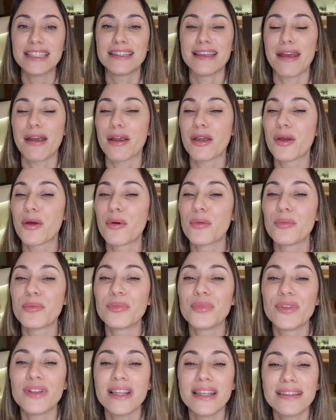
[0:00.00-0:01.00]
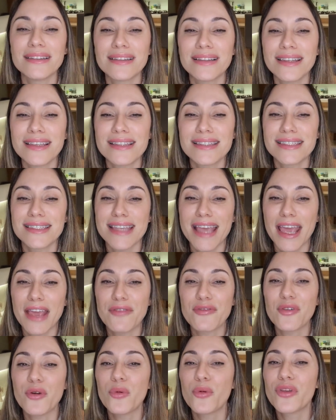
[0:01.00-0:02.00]
that are completely
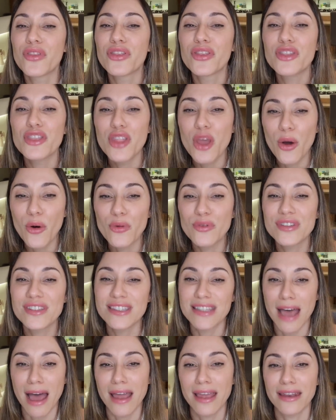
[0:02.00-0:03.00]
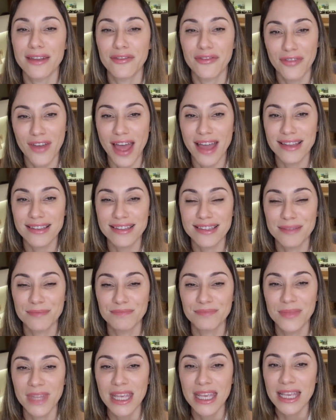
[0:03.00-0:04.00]
safe with no side effects.